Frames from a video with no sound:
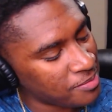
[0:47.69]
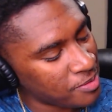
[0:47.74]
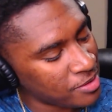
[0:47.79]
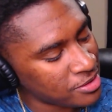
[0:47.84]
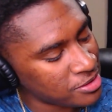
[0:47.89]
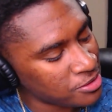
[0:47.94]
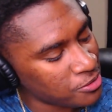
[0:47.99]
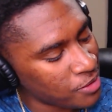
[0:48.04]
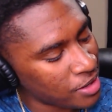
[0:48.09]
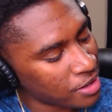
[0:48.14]

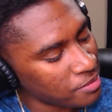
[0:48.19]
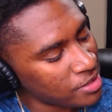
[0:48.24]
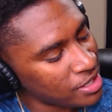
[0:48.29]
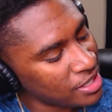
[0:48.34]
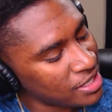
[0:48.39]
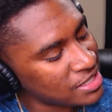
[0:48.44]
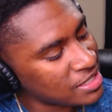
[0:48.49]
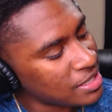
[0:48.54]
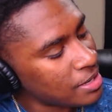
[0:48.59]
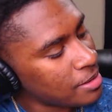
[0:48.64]
person who recommended
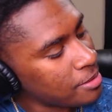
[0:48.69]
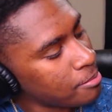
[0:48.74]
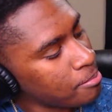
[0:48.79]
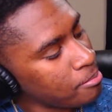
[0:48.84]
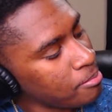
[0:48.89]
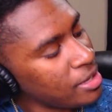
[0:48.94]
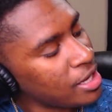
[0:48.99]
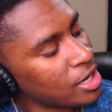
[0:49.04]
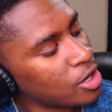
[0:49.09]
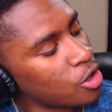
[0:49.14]
this,
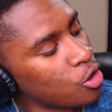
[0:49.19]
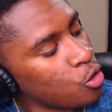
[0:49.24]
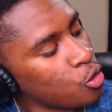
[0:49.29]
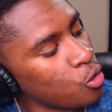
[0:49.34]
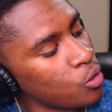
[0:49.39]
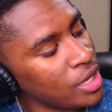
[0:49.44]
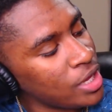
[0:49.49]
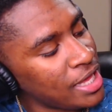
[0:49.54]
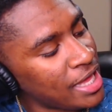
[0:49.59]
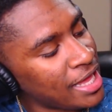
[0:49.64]

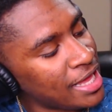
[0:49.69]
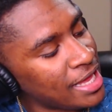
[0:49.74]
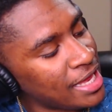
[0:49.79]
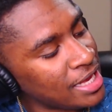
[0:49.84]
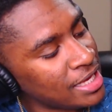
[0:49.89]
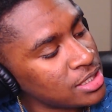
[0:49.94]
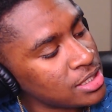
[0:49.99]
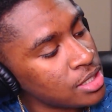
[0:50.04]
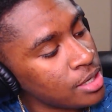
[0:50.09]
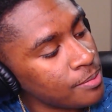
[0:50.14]

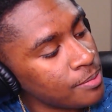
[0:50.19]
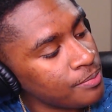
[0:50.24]
mcquis